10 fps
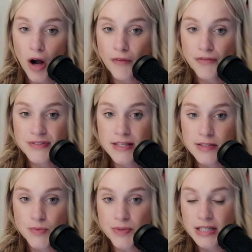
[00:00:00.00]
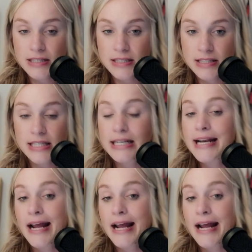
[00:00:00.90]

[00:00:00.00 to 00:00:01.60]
off of seasons with exceeded